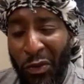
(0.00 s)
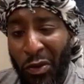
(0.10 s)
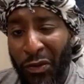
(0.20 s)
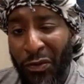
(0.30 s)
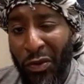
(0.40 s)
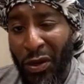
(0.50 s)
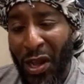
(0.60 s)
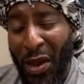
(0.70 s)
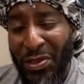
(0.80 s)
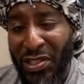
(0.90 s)
for
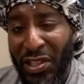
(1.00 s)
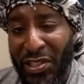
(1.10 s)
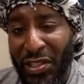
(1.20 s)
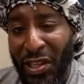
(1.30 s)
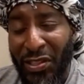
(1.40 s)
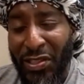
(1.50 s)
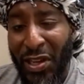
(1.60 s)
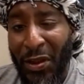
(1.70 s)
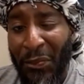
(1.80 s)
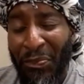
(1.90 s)
compensation at the
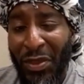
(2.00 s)
time.